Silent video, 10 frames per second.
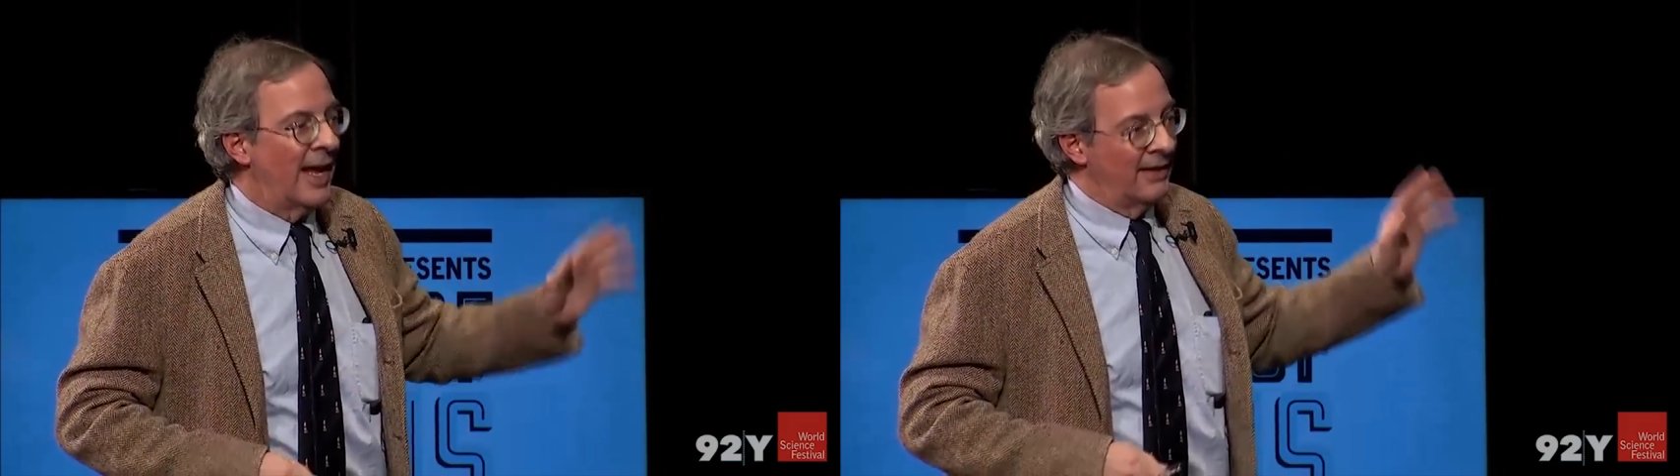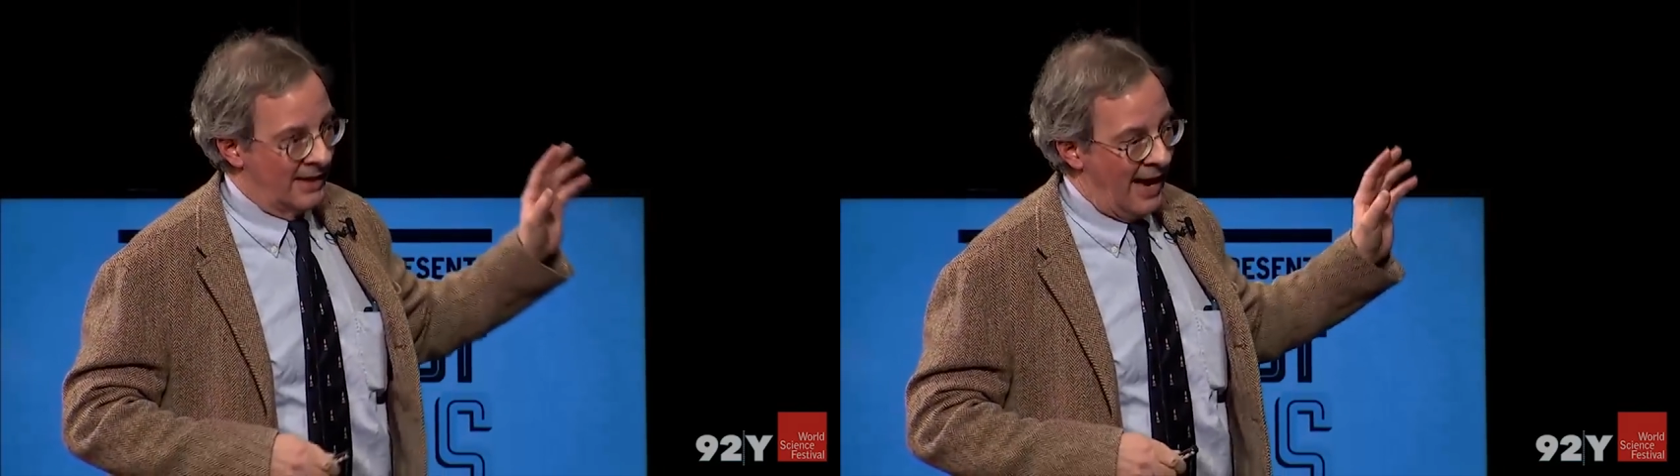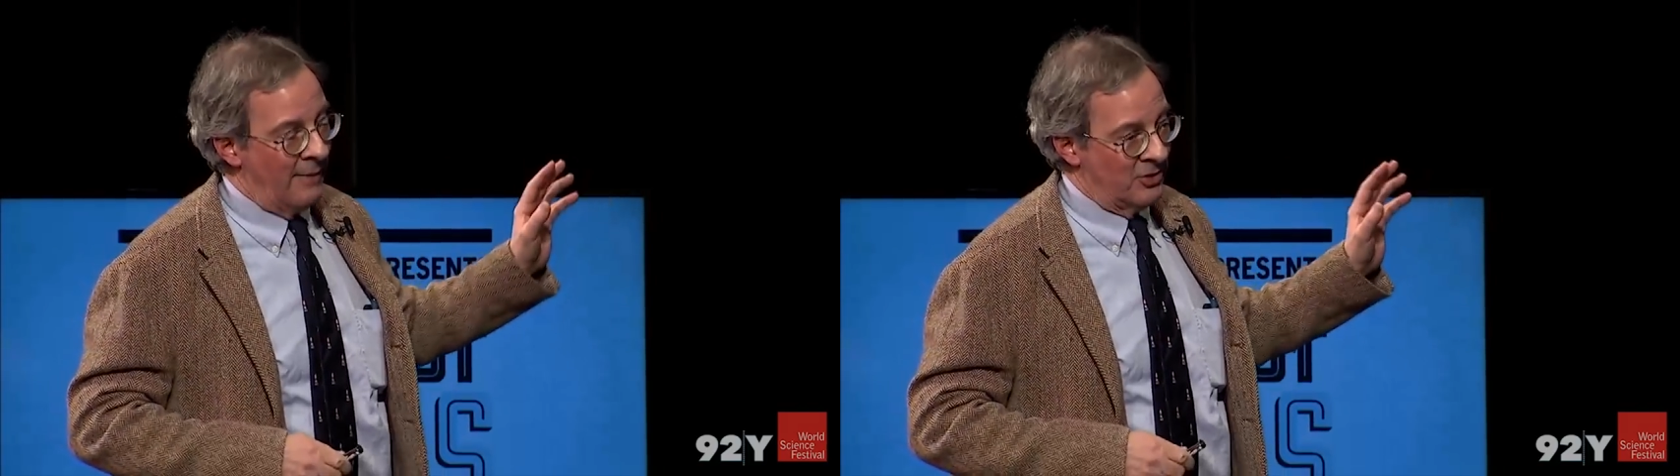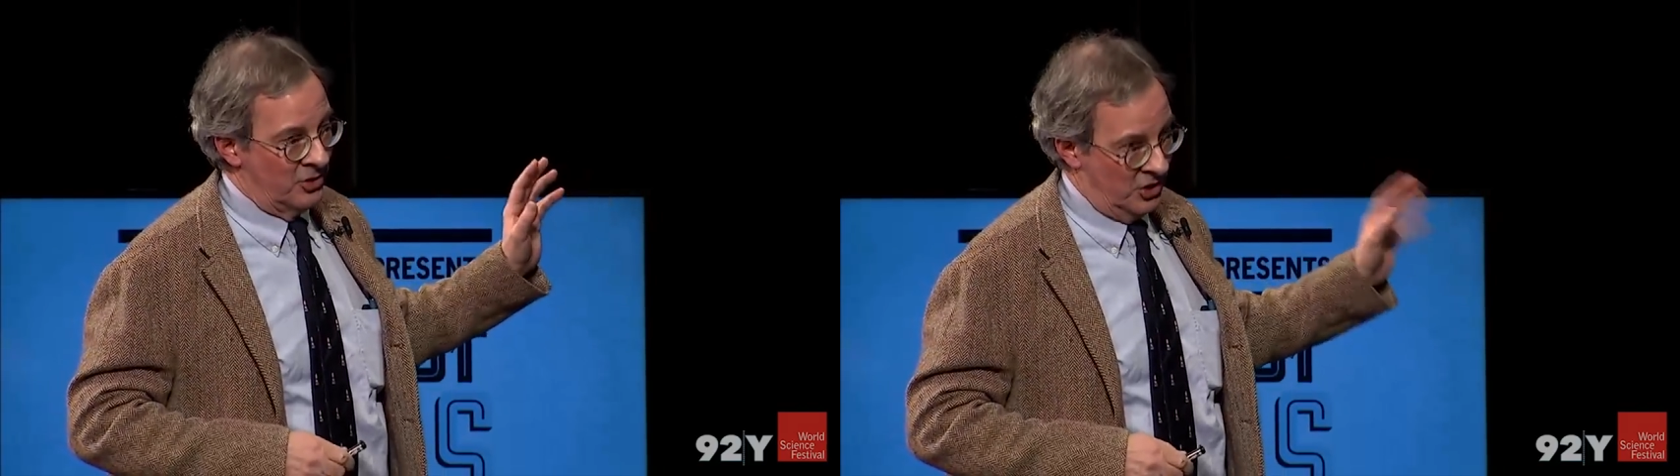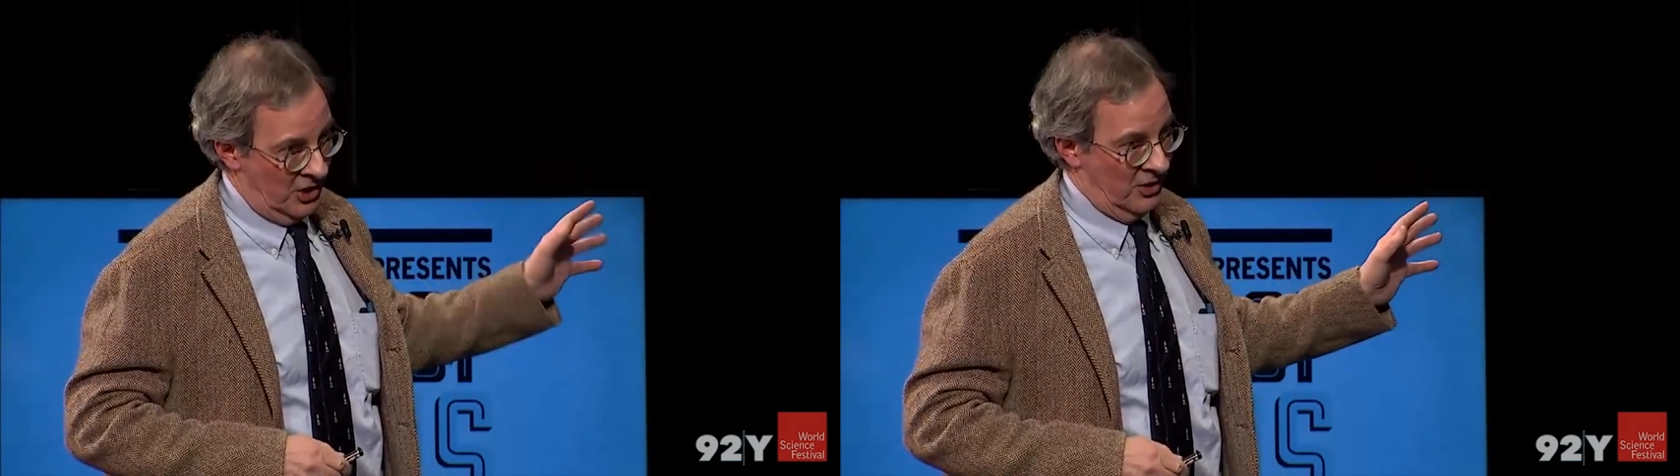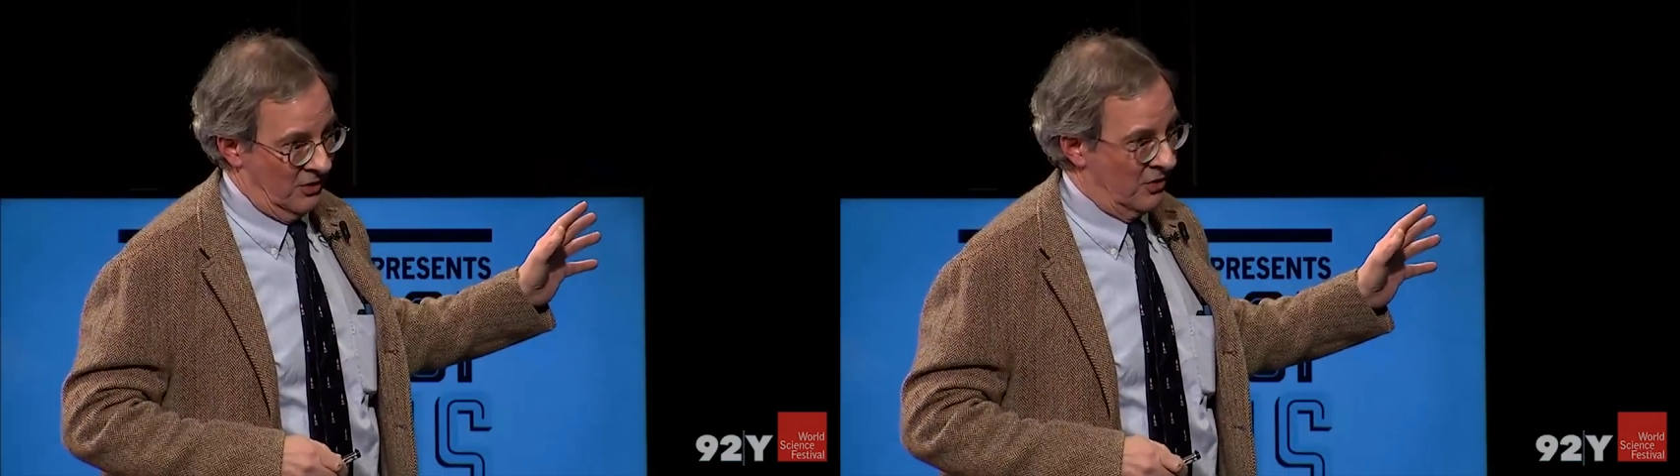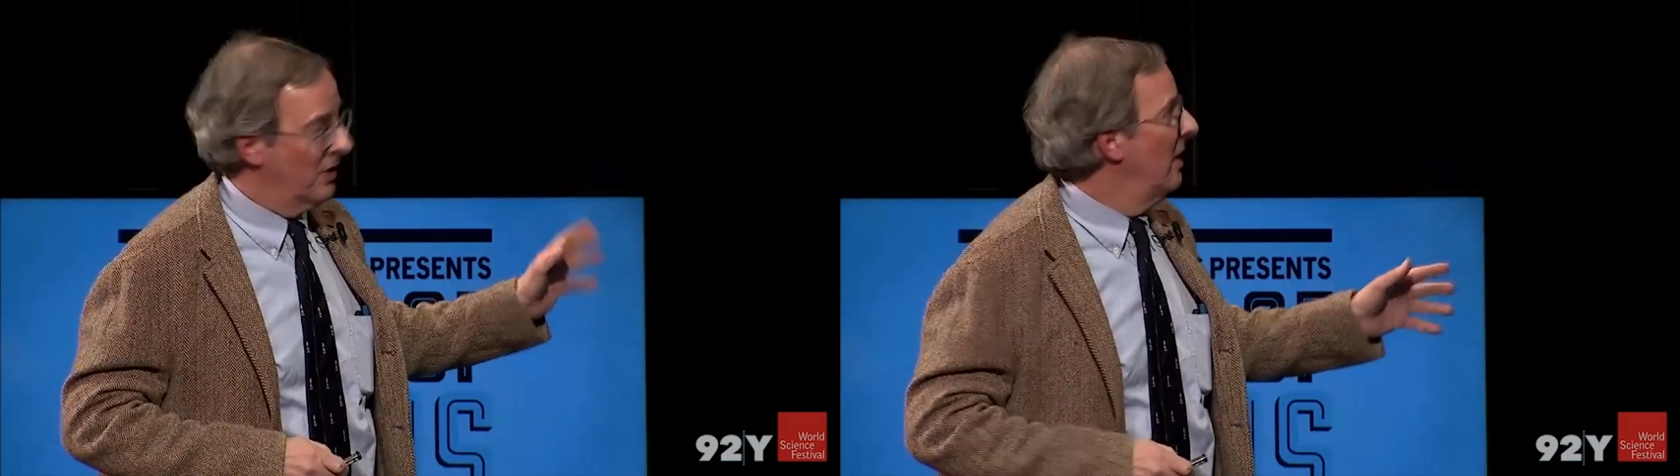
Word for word: and the guy was a genius.